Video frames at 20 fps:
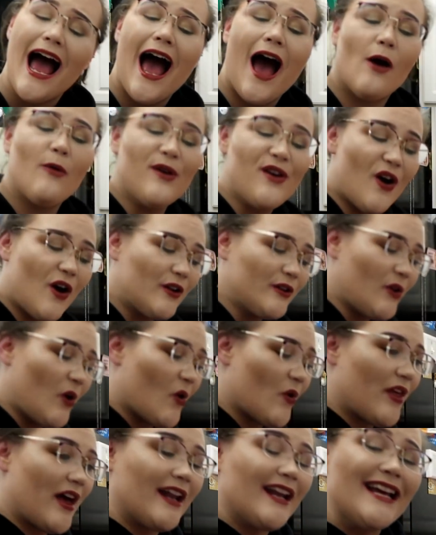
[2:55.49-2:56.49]
And we all
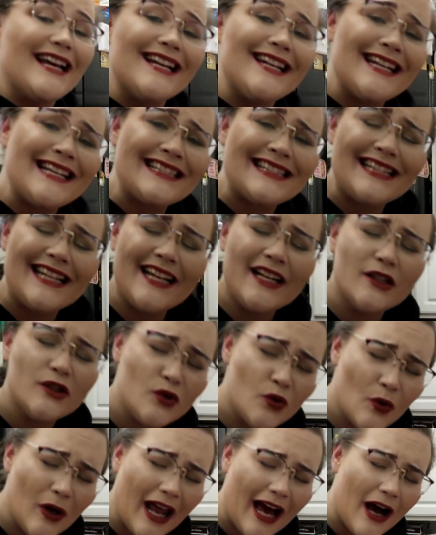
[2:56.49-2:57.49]
know that Nestle
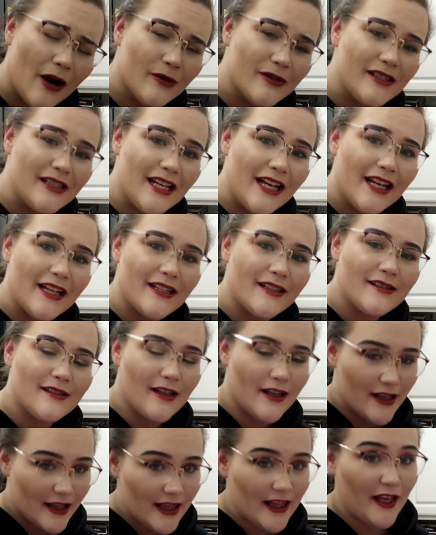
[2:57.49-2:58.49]
Toll House
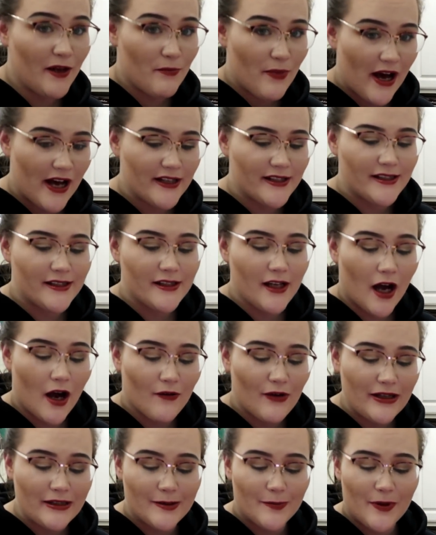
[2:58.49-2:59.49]
is the best uh,
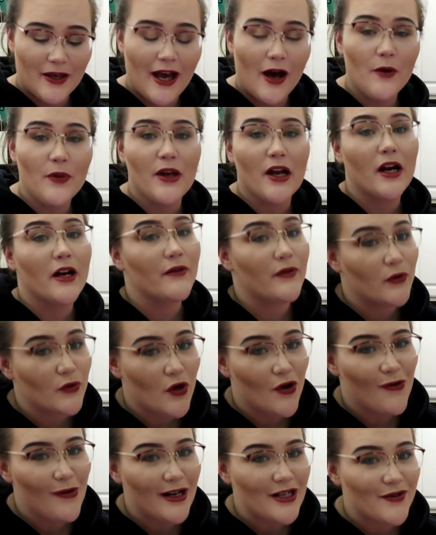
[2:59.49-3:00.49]
recipe out there. If you
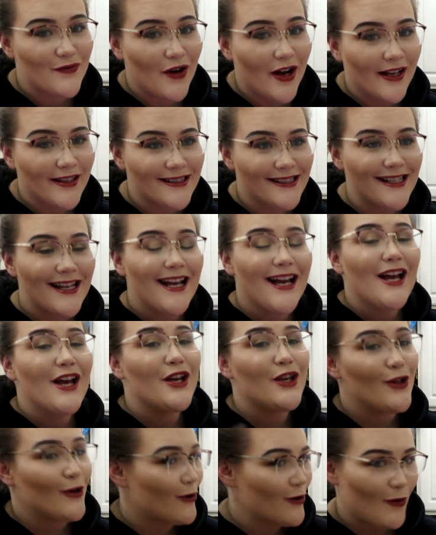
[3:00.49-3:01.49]
don't watch Friends, you